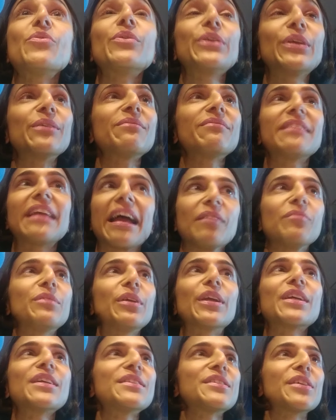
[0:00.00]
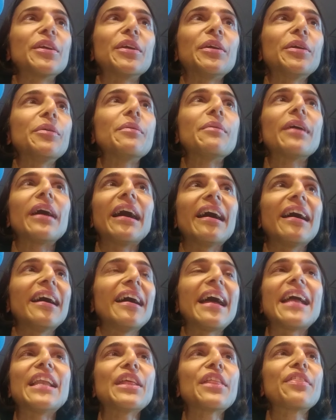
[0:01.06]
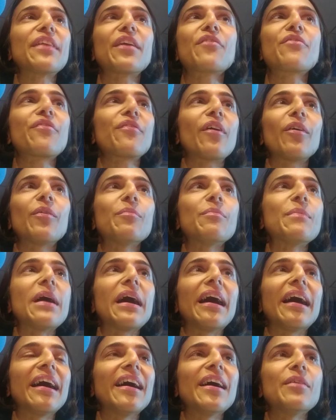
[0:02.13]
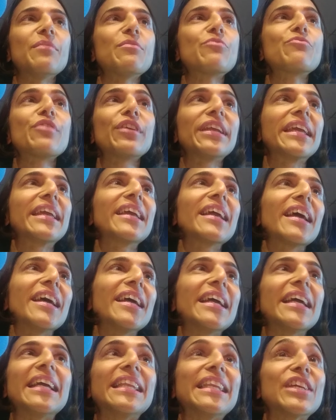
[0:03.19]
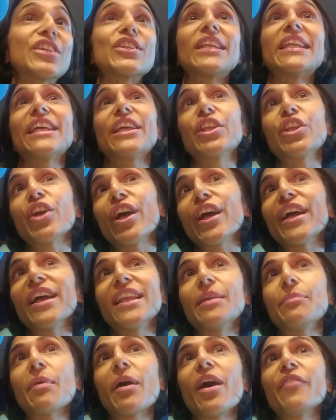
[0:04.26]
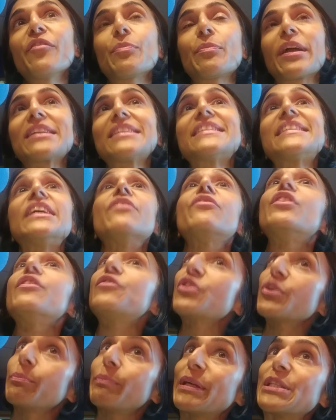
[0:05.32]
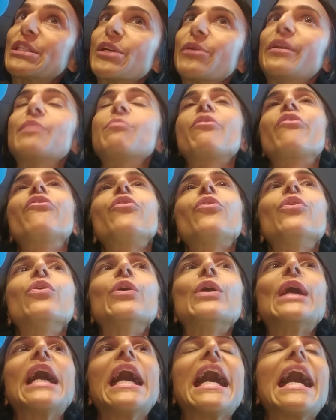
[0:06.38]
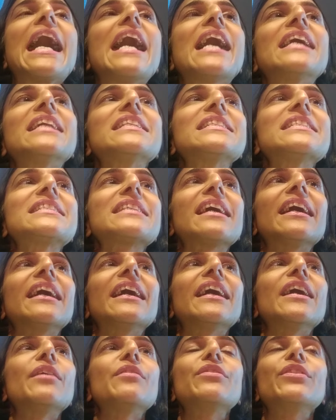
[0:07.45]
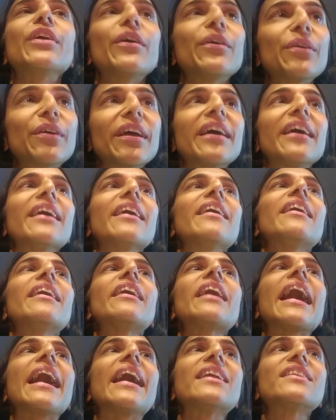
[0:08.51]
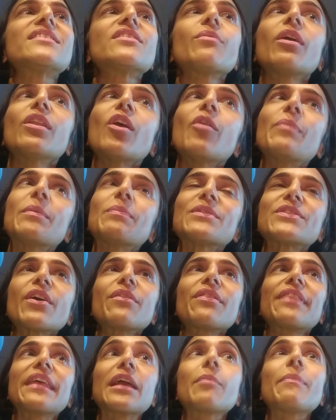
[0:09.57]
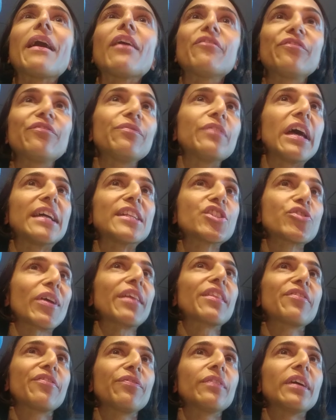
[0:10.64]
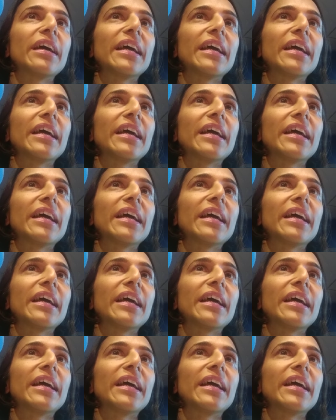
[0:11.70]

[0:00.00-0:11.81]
Well, you can do anything from running initially in your early part of your pregnancy if you've been doing it before, and yoga. And a lot of people don't think about strength